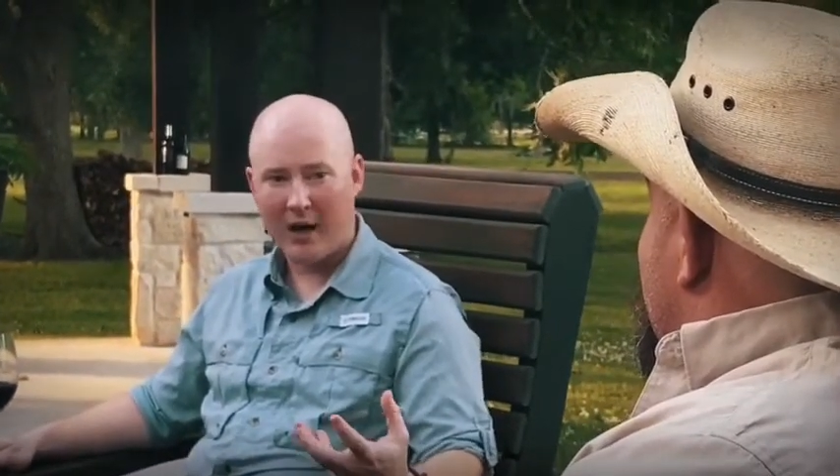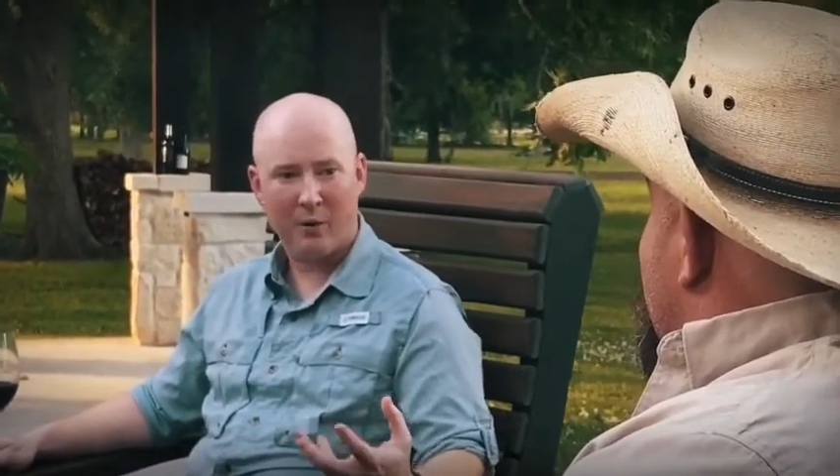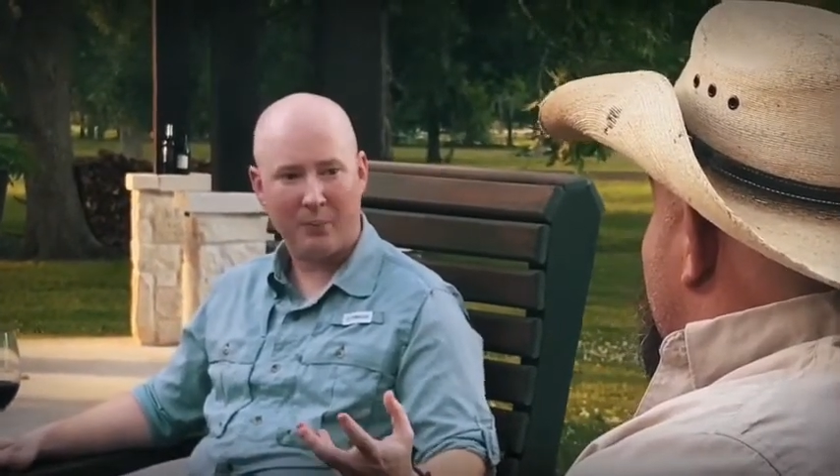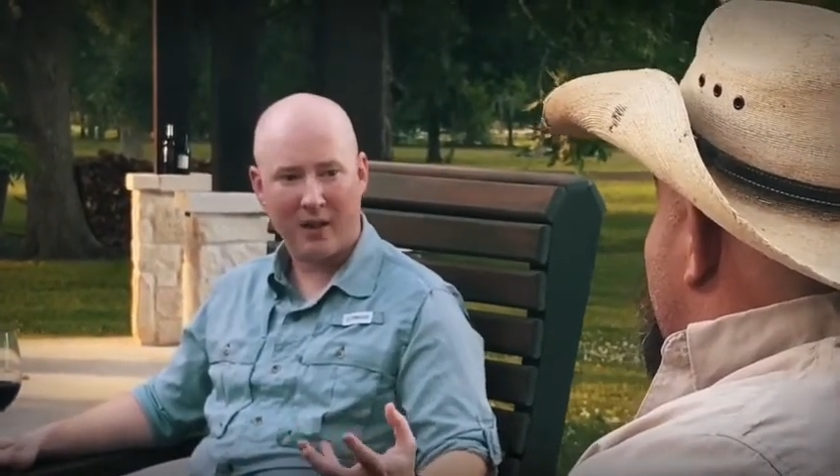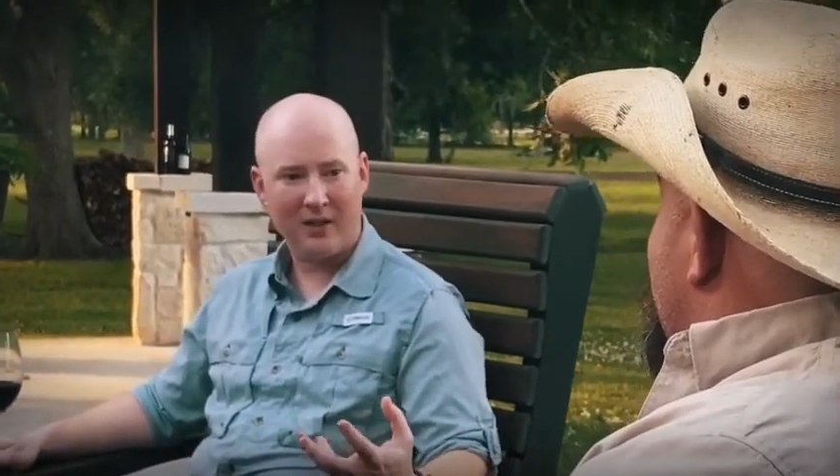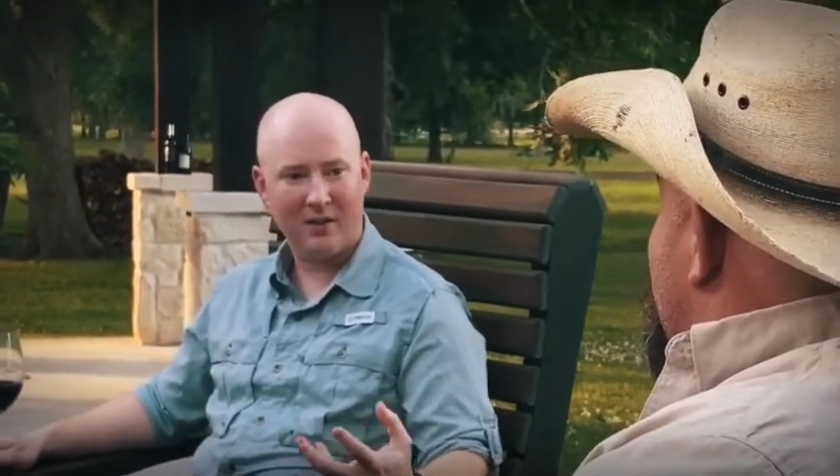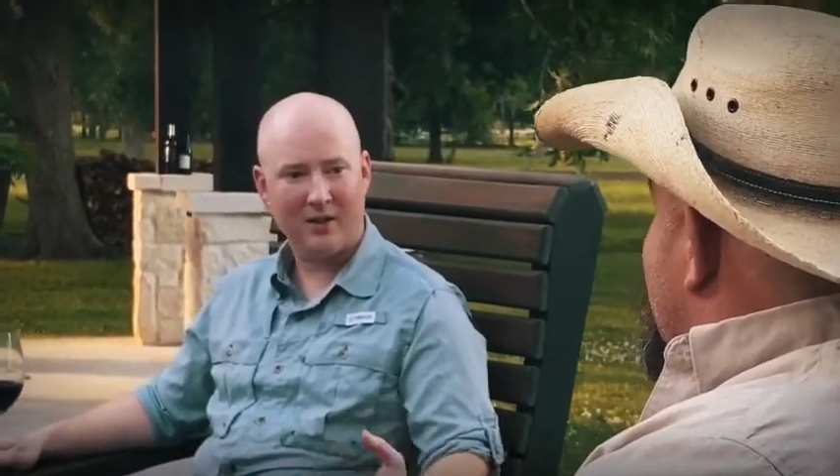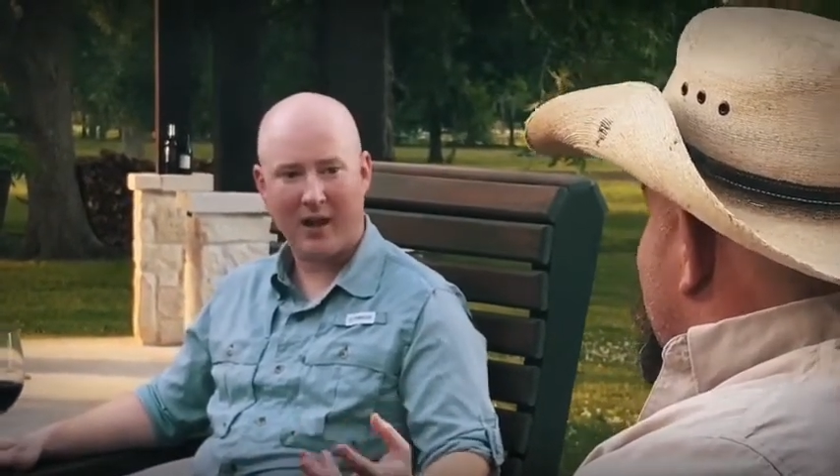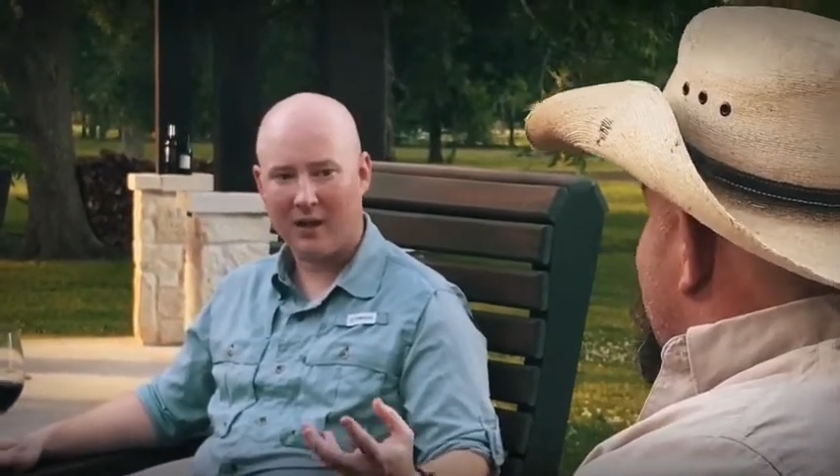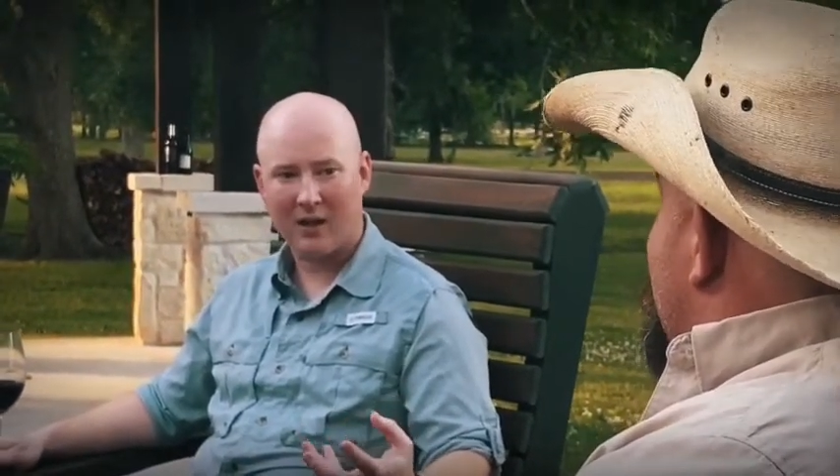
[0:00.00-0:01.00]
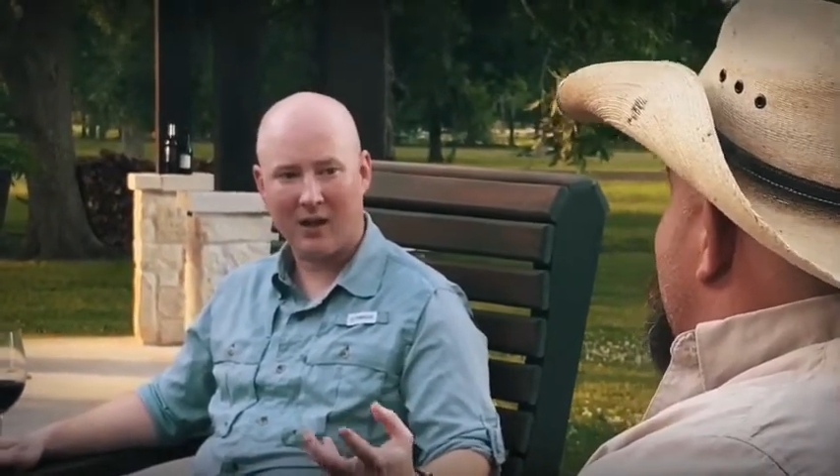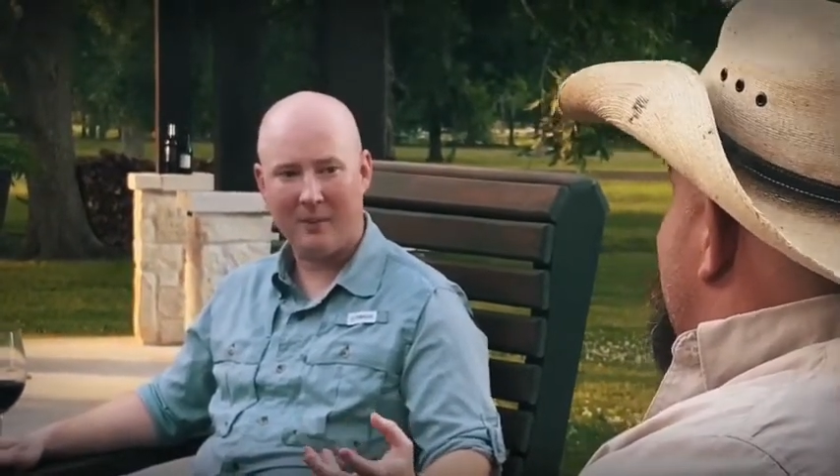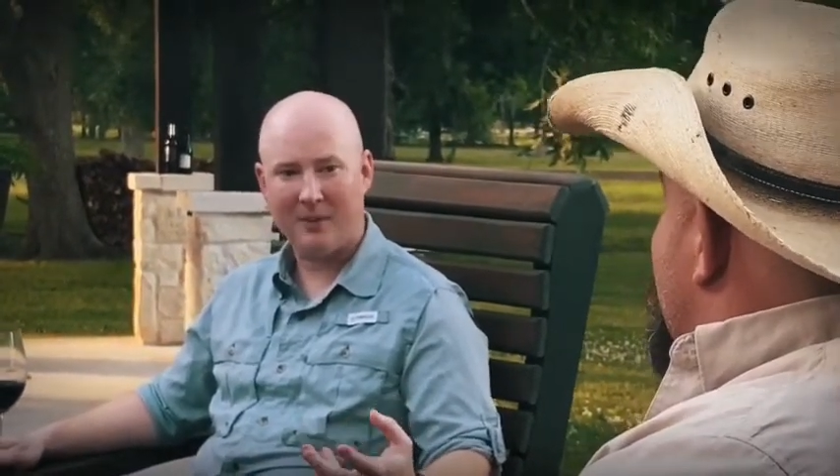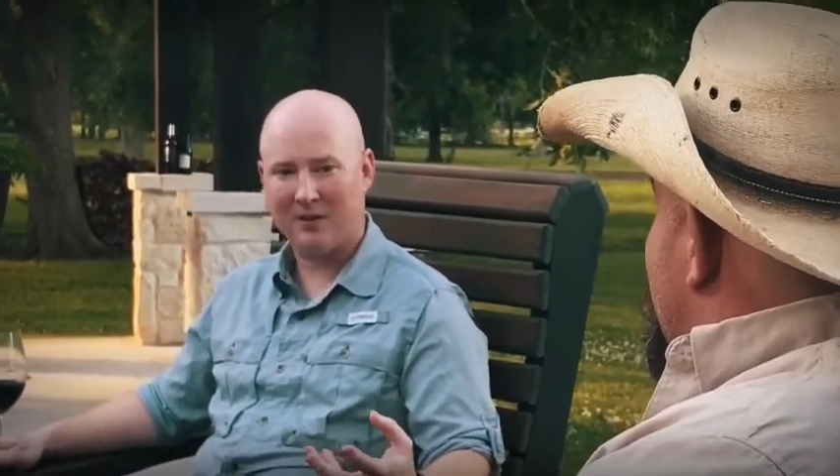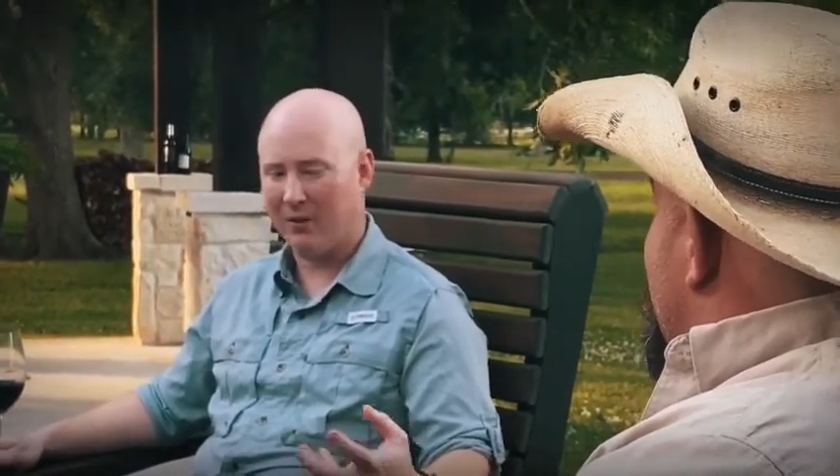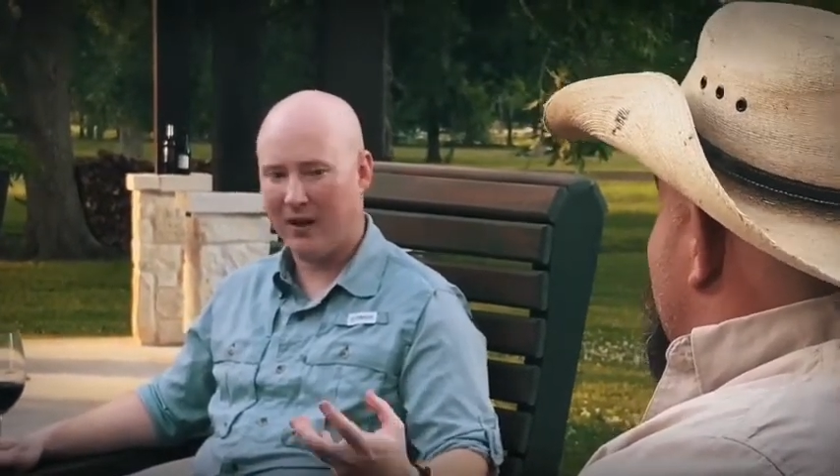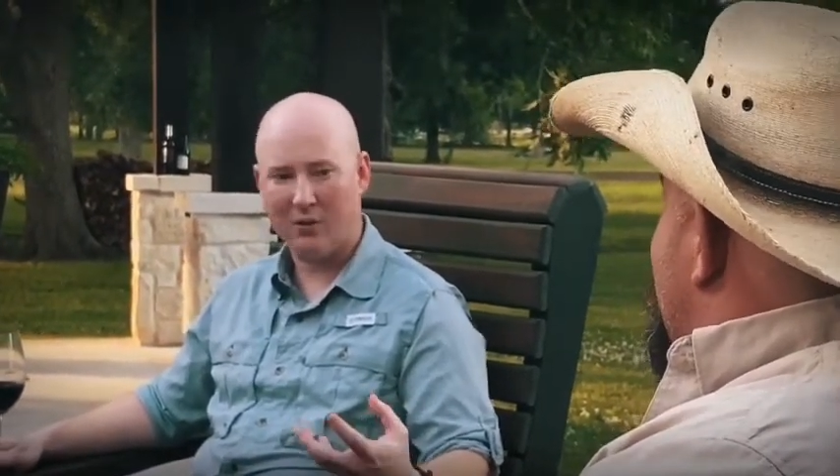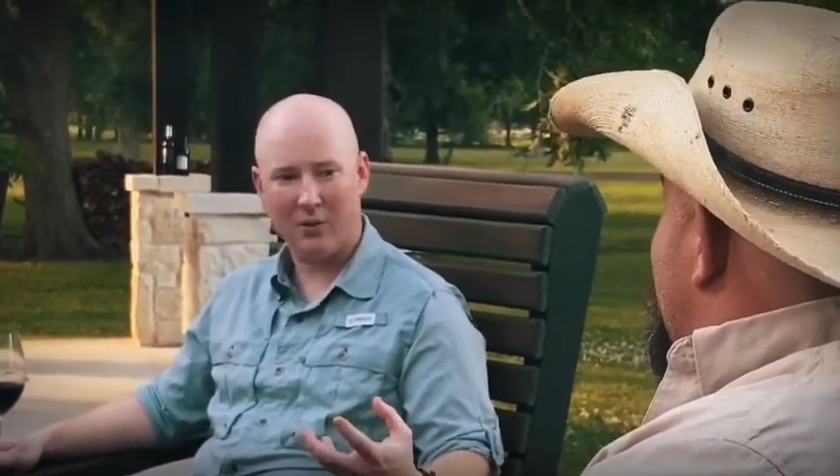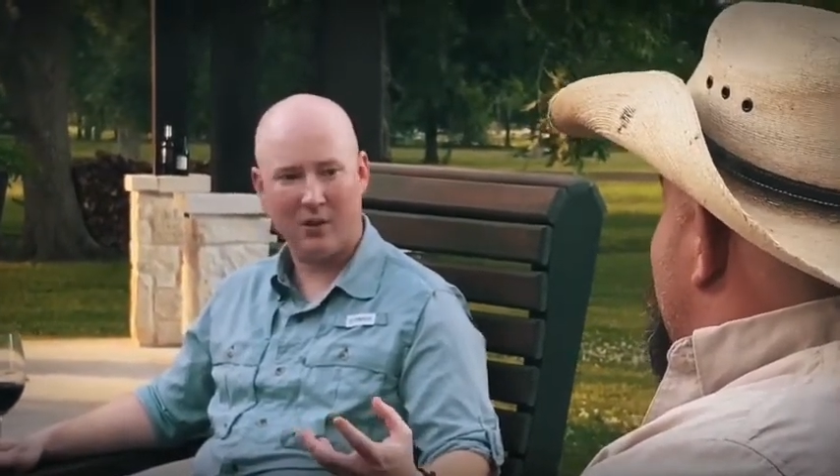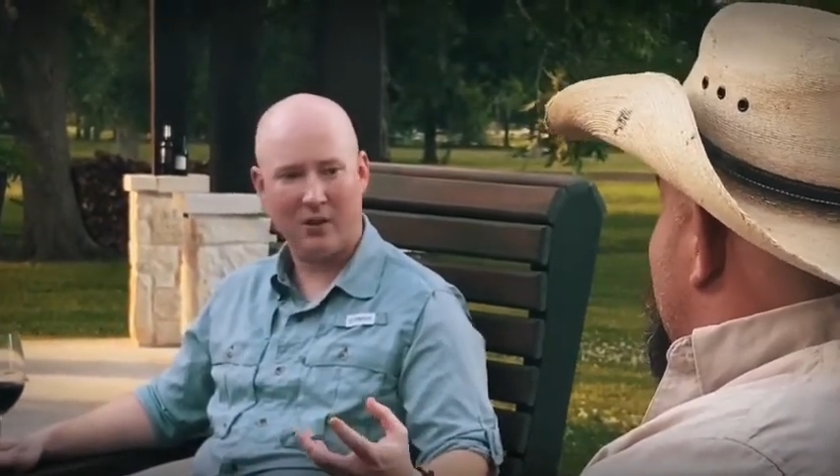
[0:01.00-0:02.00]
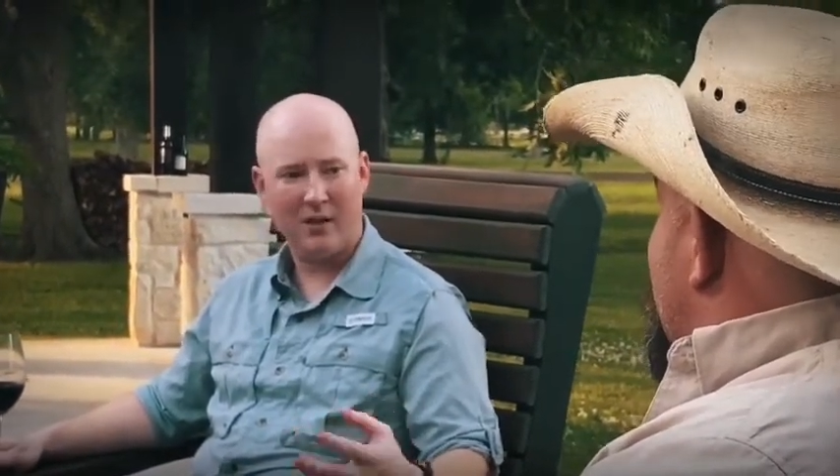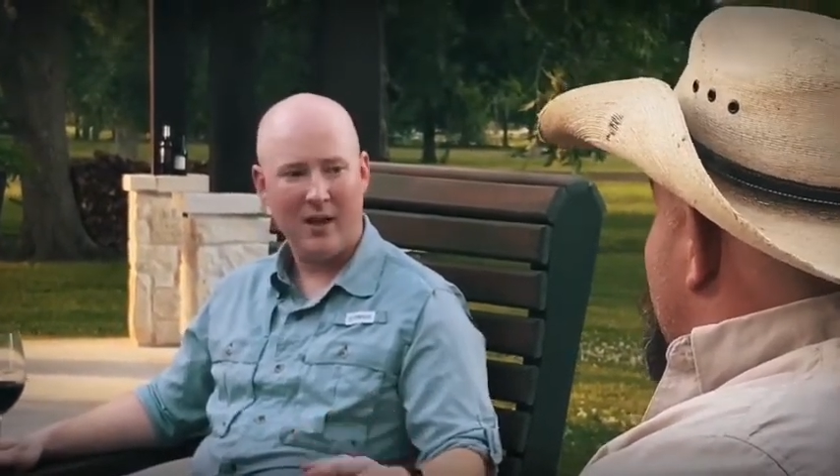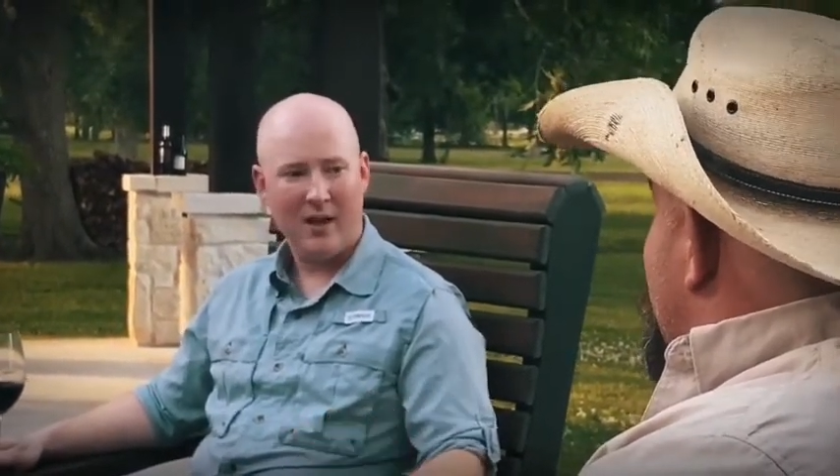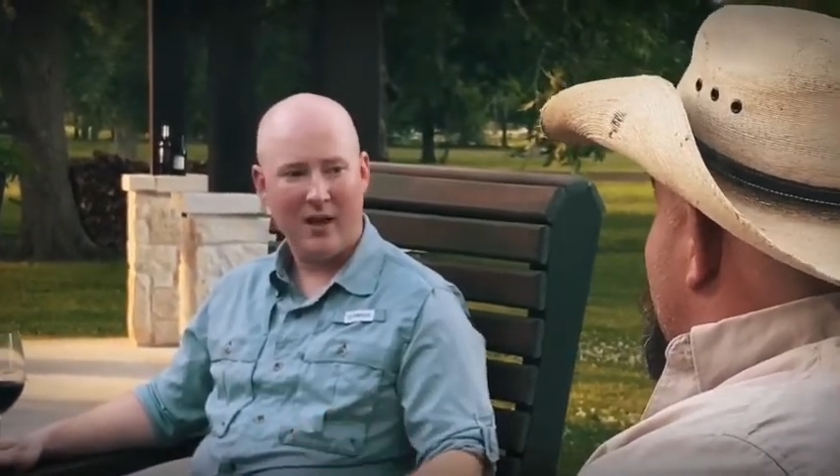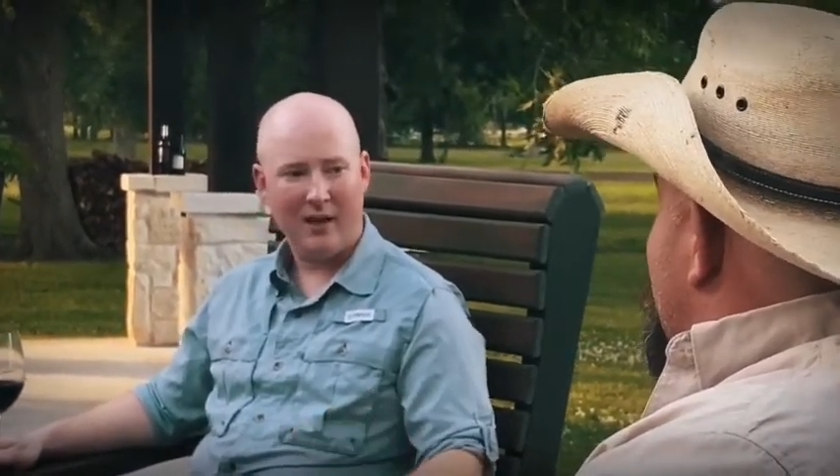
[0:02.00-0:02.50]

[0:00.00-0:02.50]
hotter places, hotter climates around the world,